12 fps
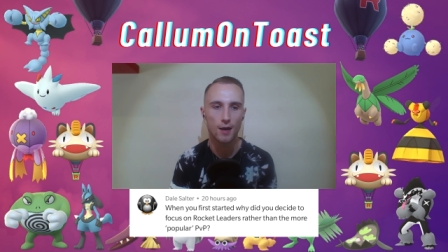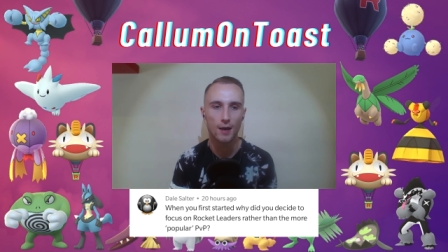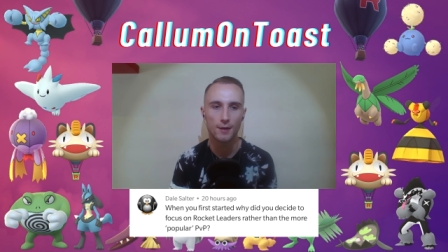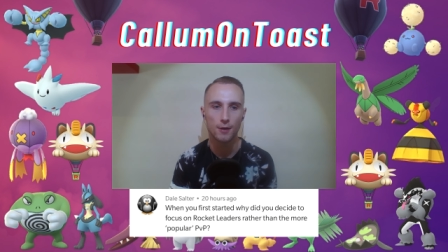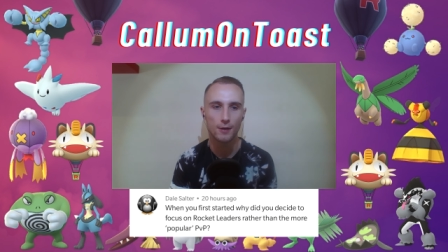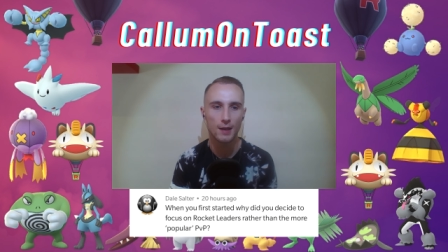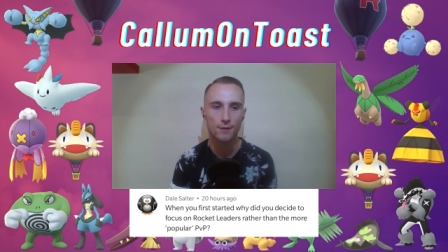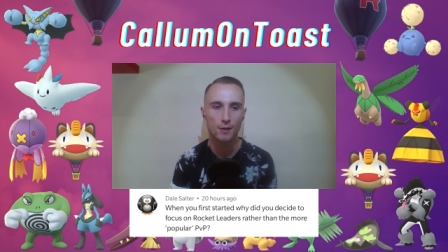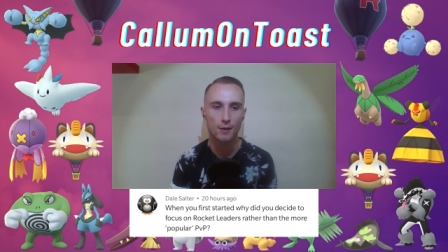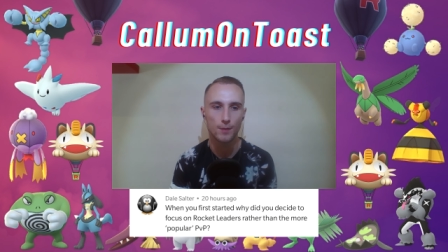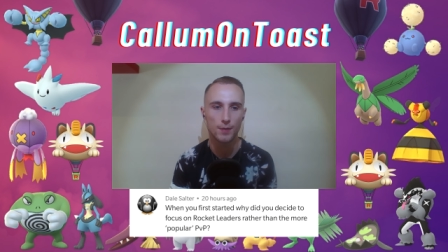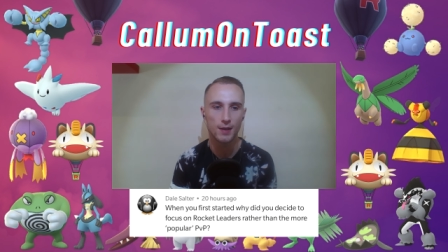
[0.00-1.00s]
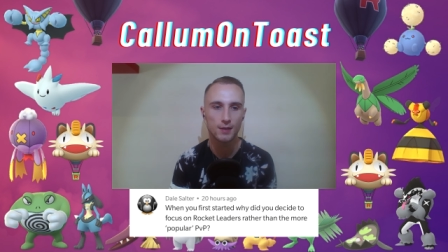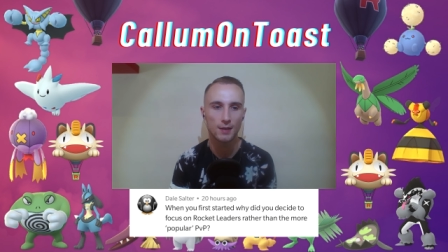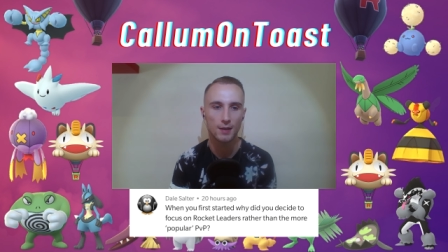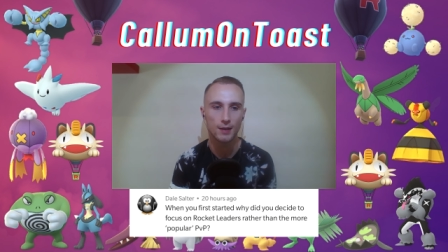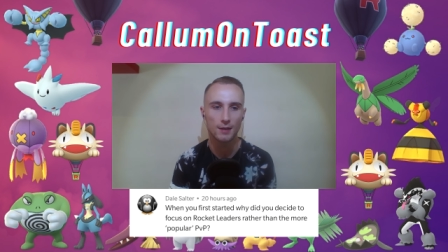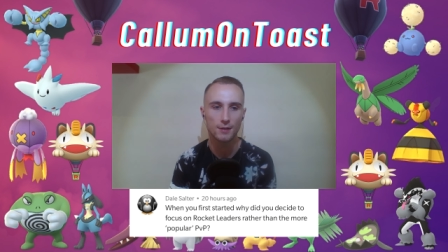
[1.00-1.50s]
I'd only ever competed
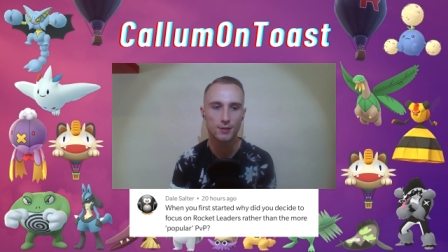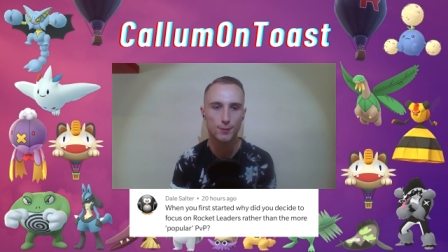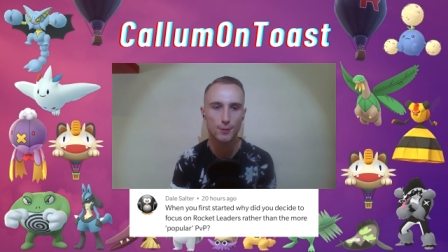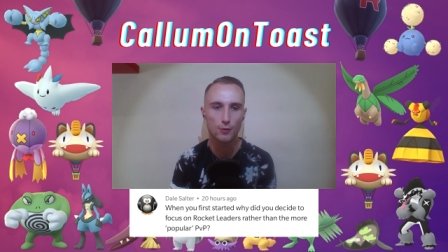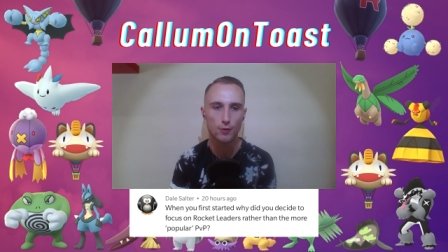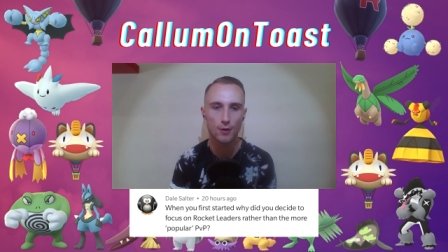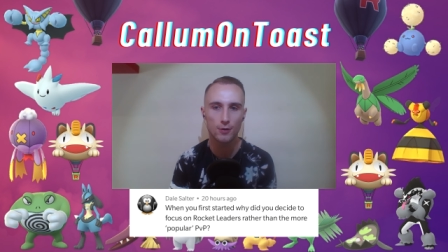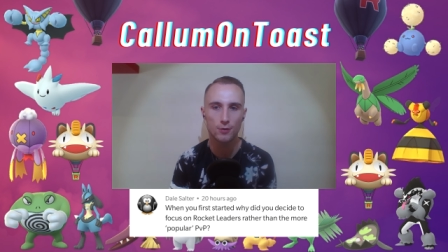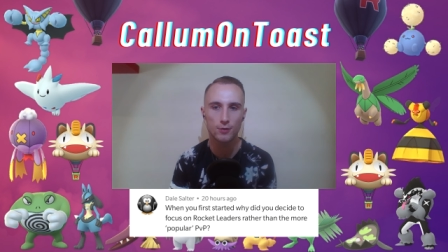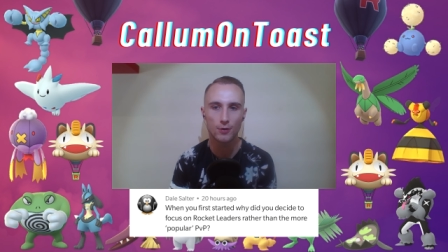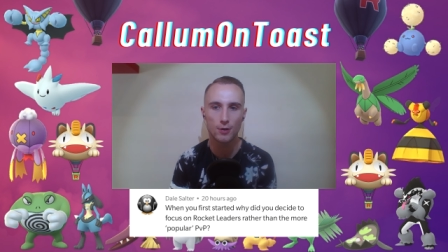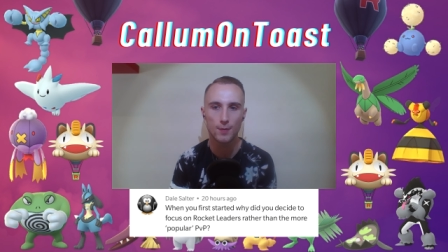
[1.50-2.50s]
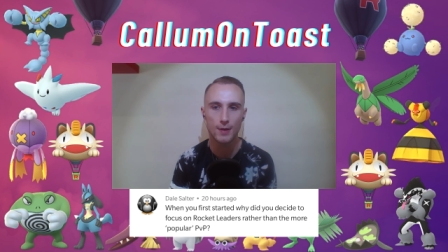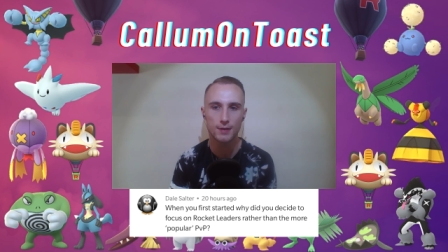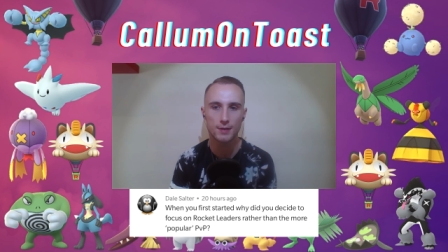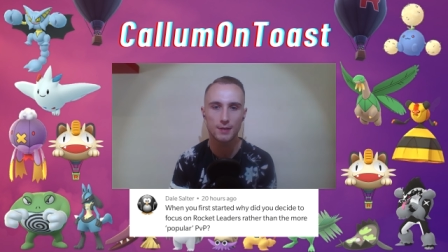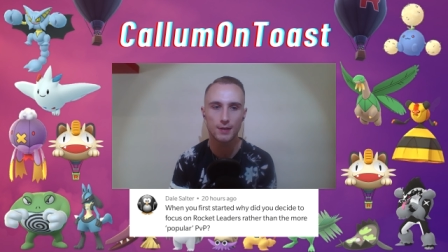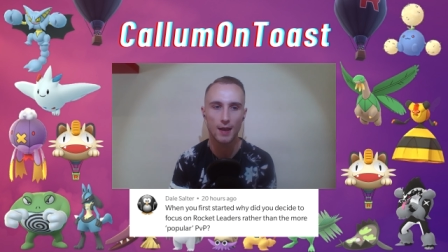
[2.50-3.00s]
in small local
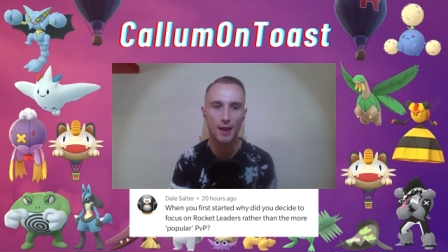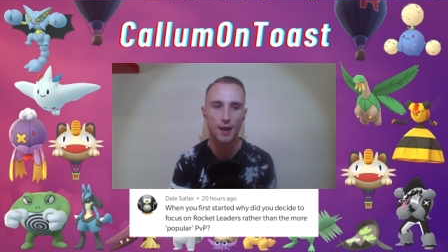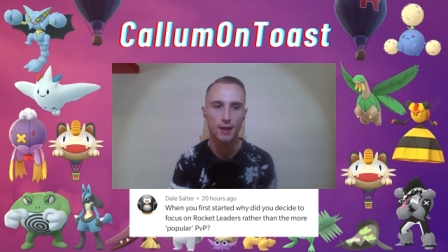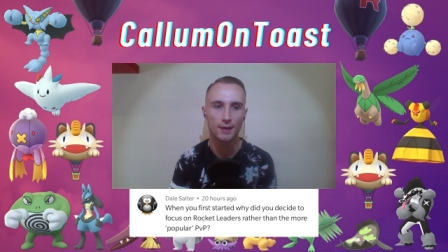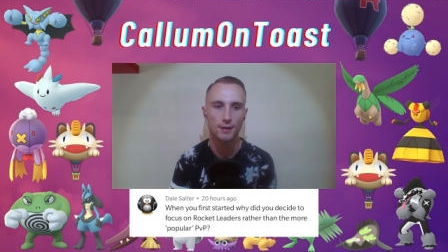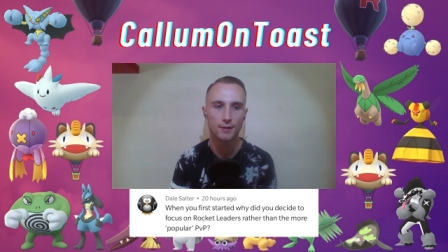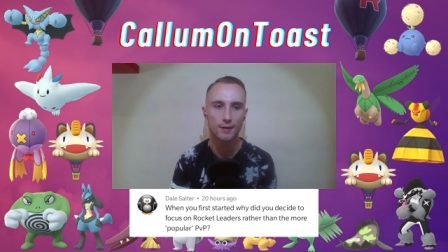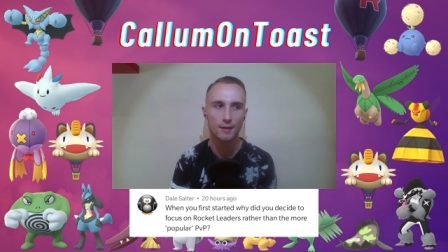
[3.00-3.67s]
tournaments, and